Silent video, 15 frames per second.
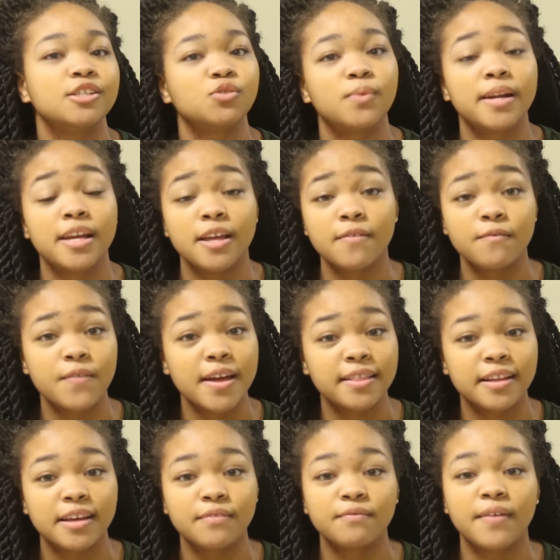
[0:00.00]
just want to help fight
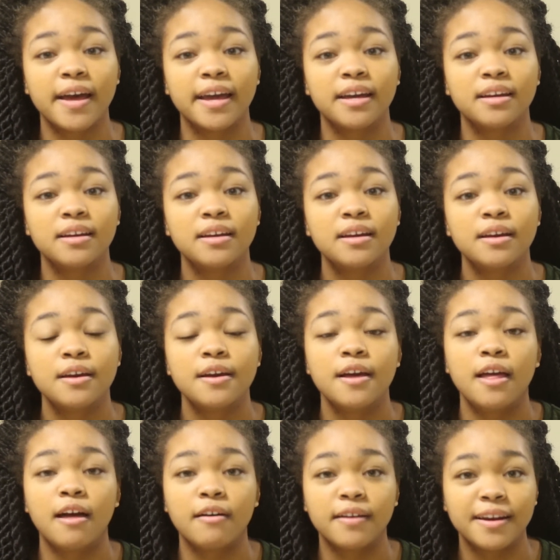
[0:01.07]
the good fight.
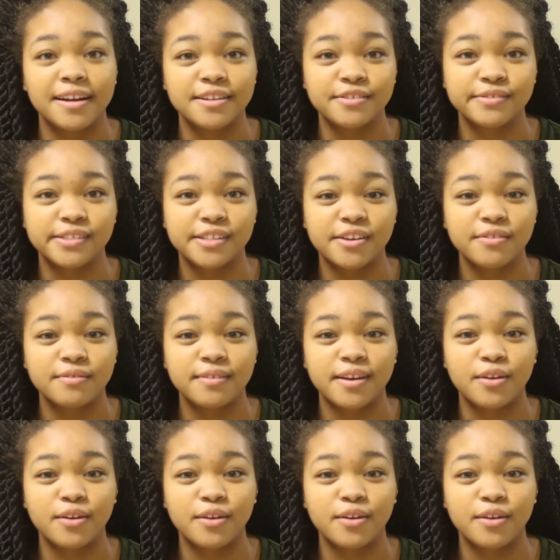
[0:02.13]
How can I do so